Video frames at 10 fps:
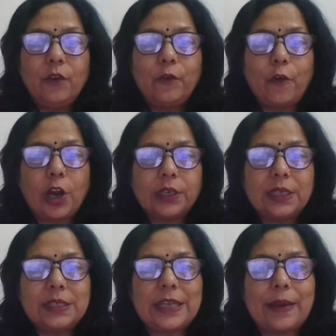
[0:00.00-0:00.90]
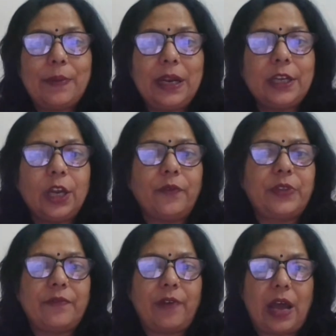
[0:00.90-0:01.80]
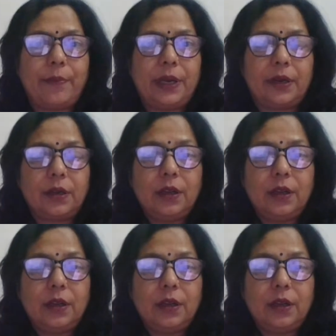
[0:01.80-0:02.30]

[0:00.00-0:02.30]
for the stability of the environment.